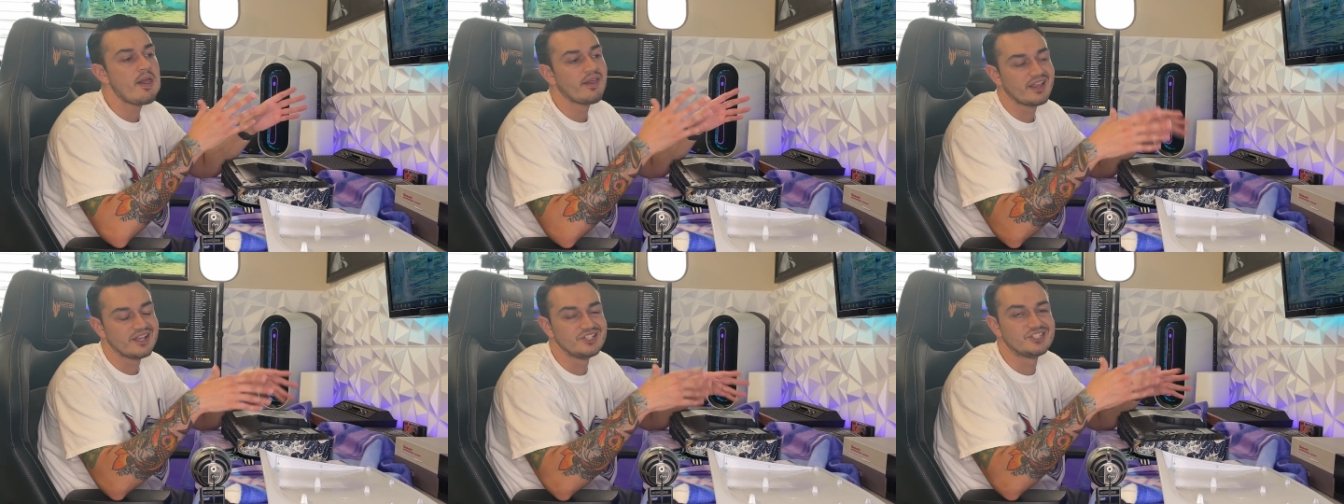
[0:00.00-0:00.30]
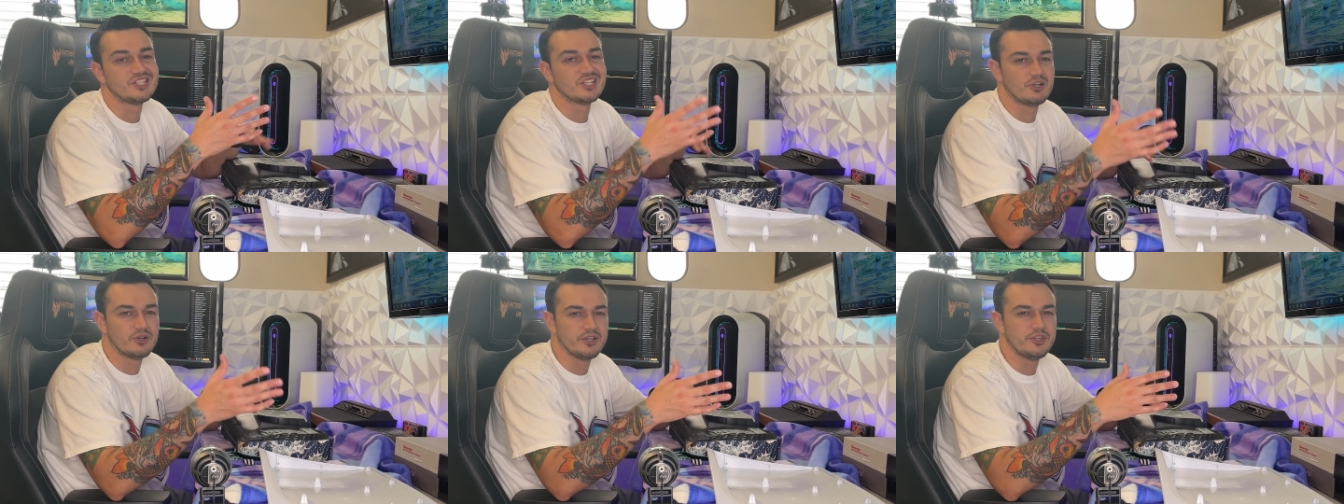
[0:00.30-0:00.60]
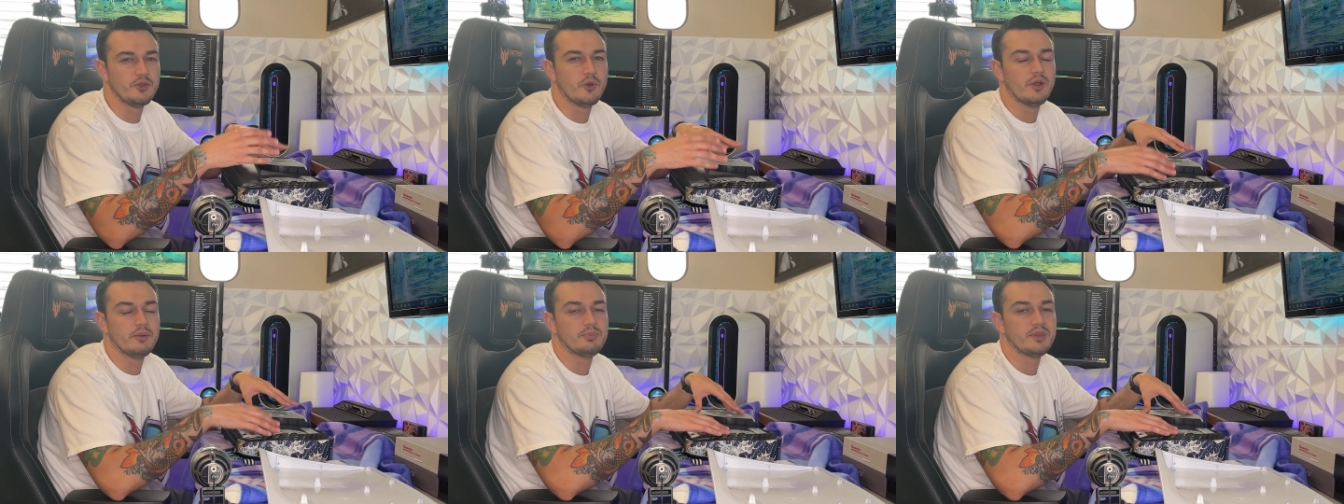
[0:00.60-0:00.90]
considering
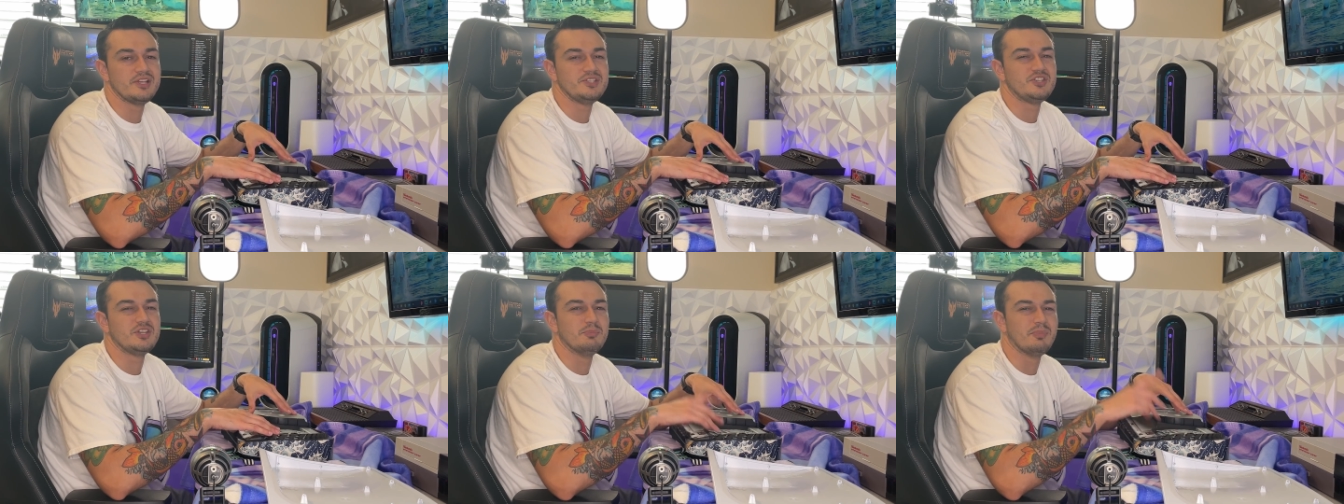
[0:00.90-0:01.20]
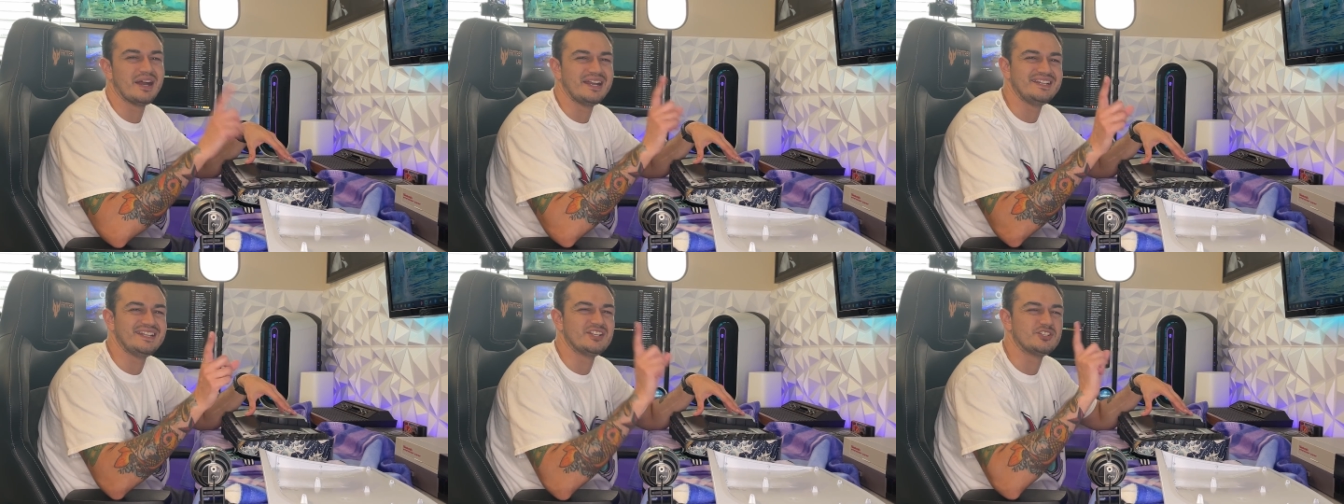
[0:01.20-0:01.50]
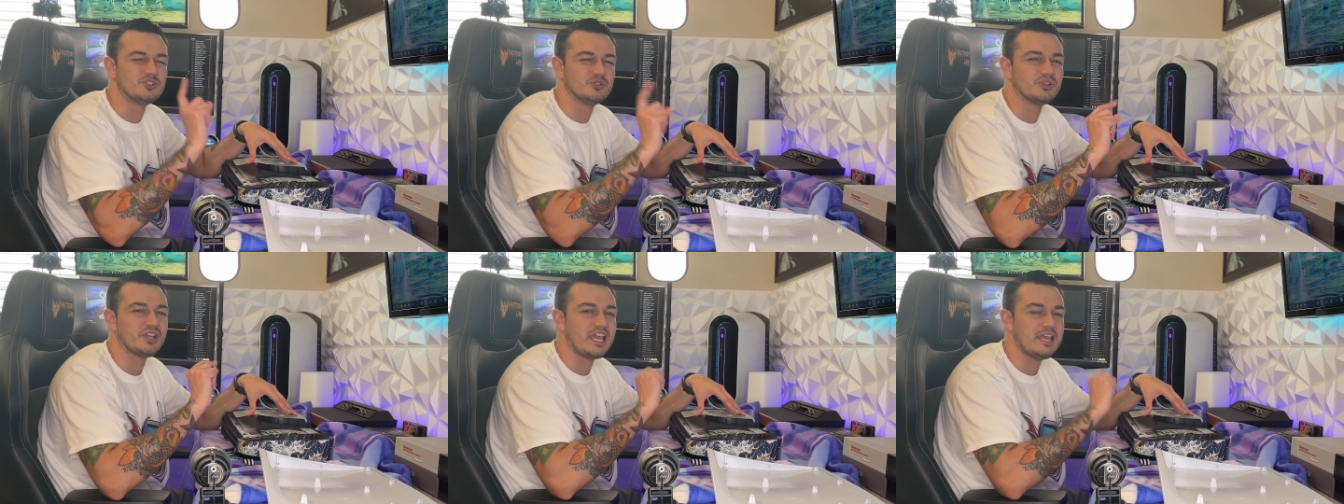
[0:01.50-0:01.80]
the only place you can buy
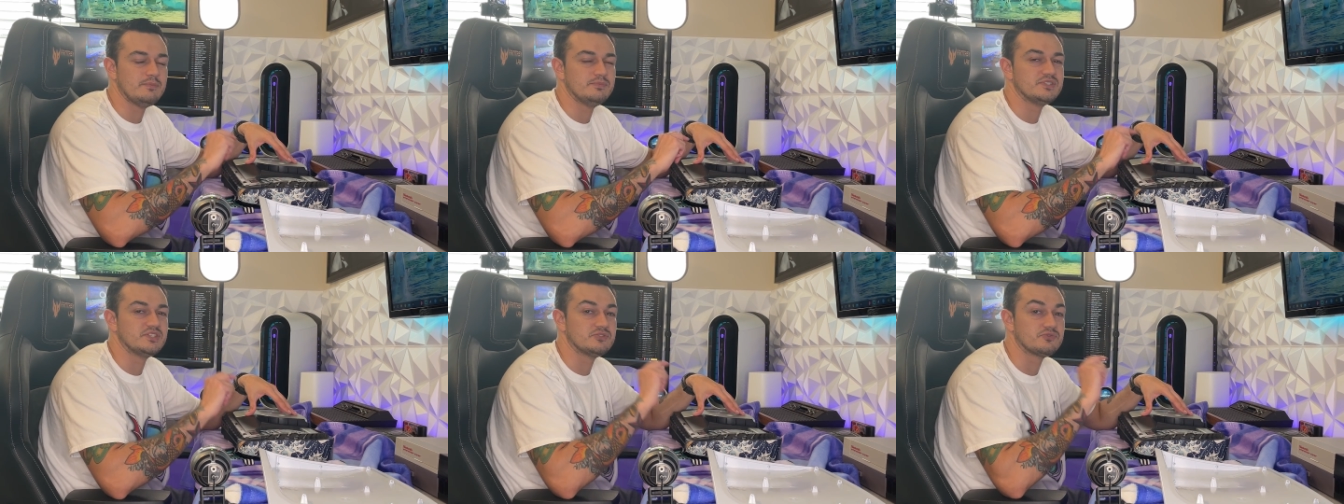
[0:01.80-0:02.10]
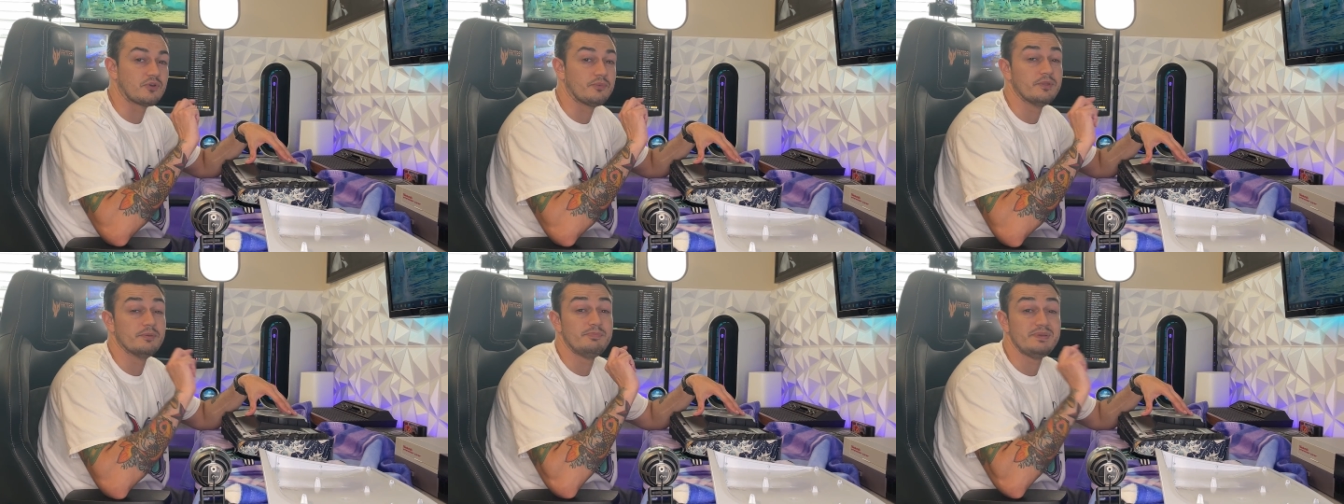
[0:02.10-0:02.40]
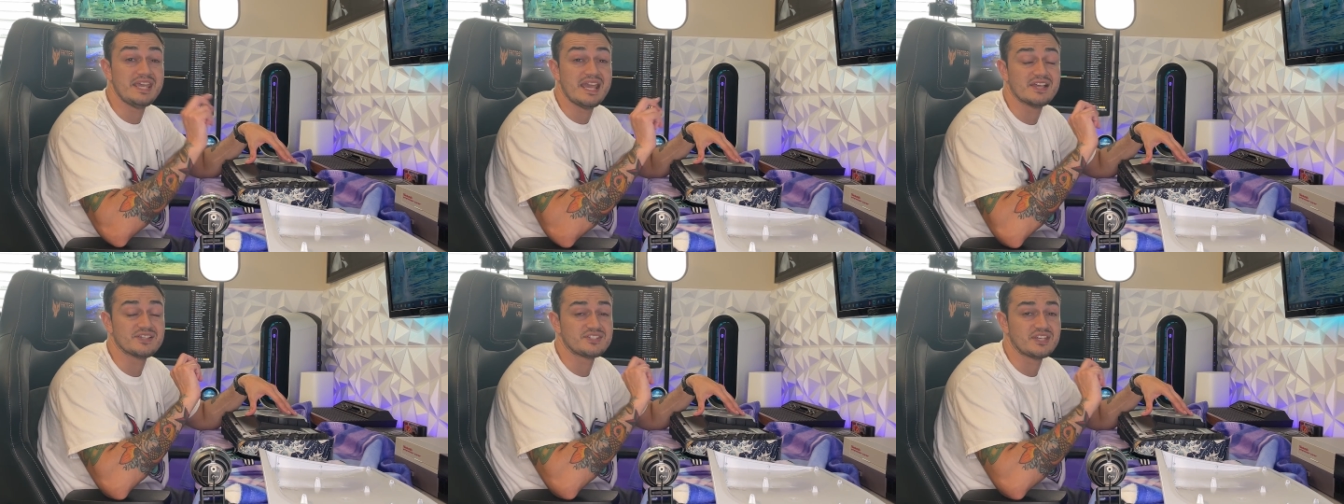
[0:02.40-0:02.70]
digital games is from the
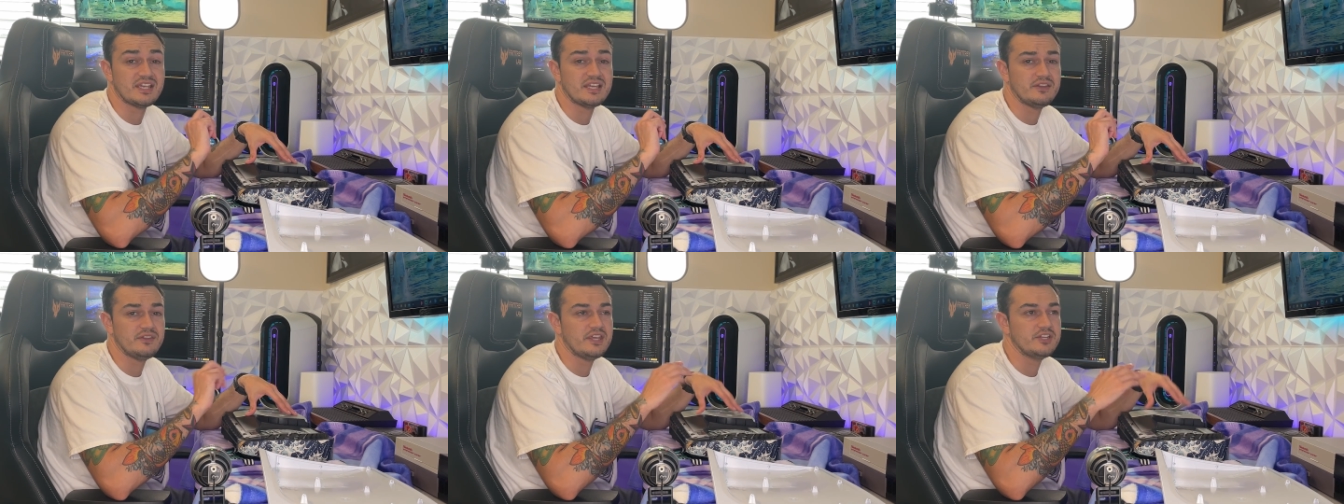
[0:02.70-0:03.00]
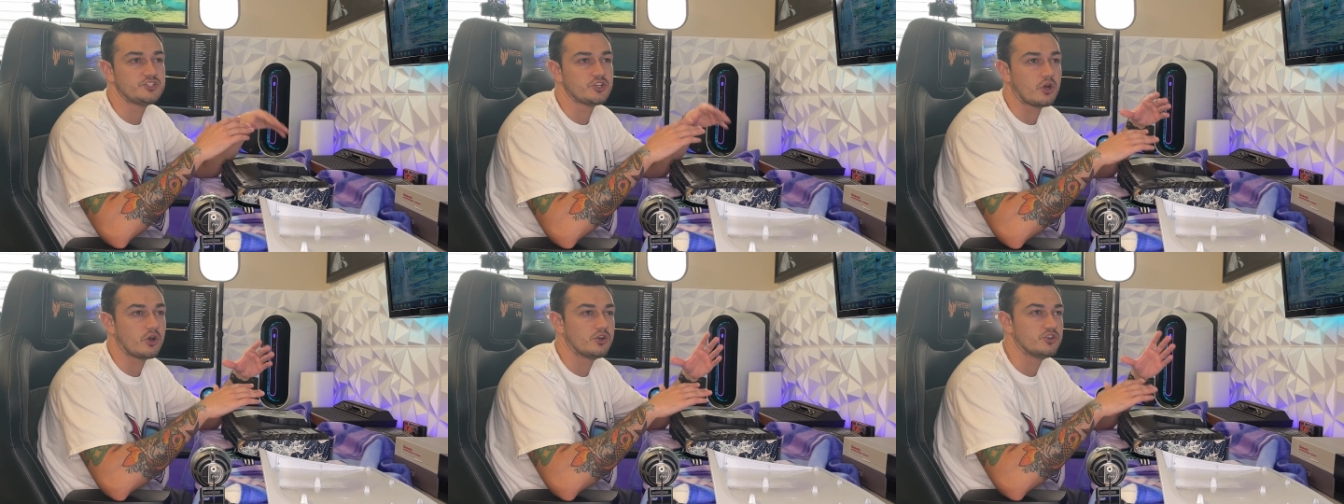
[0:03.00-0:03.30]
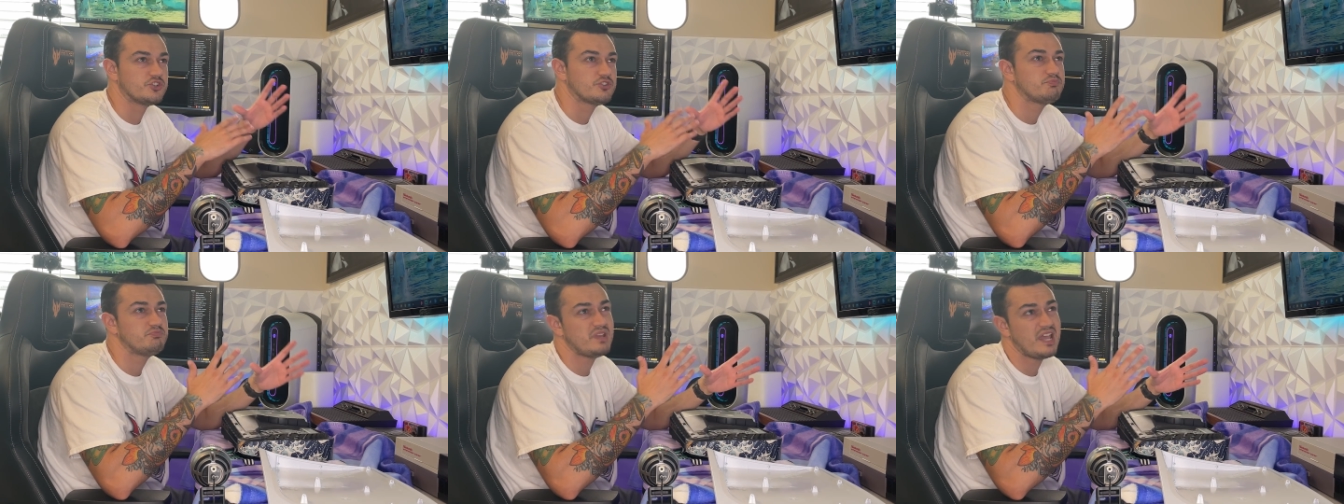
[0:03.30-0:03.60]
PSN, they
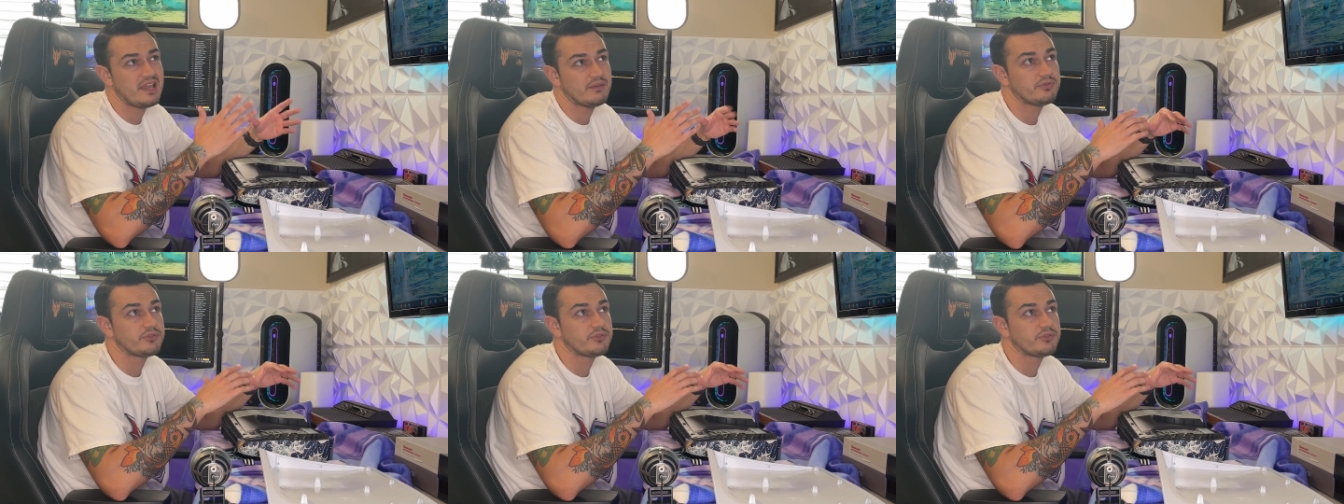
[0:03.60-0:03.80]
charge eh,